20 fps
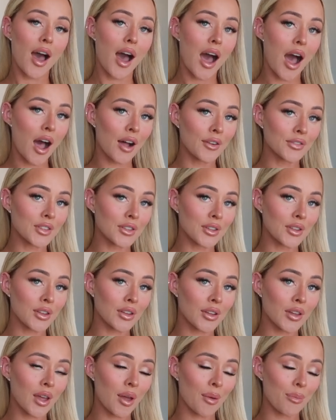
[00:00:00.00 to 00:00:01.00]

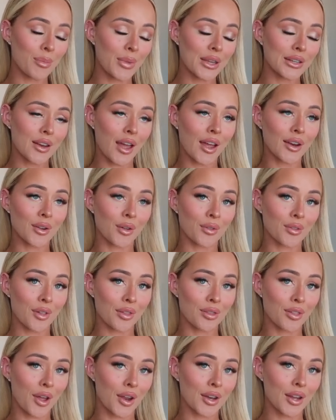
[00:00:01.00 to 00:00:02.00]
After midnight on the
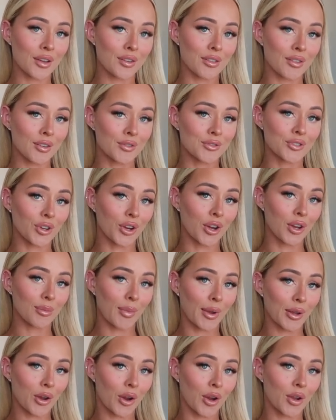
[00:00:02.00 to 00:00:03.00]
30th of June,
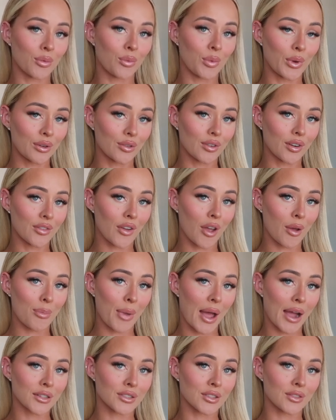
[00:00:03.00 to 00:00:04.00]
my code will revert
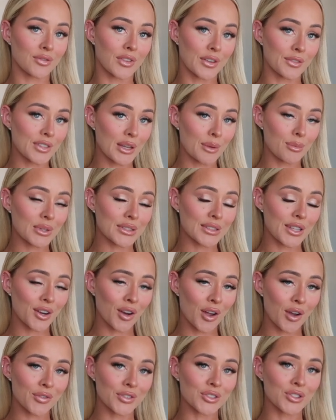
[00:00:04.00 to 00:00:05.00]
back to 15%
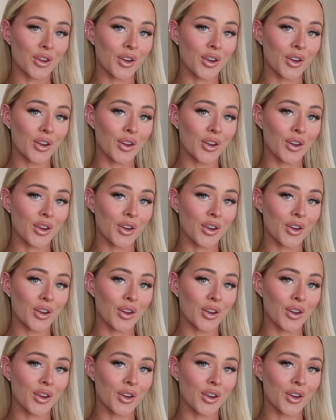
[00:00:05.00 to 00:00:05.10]
off.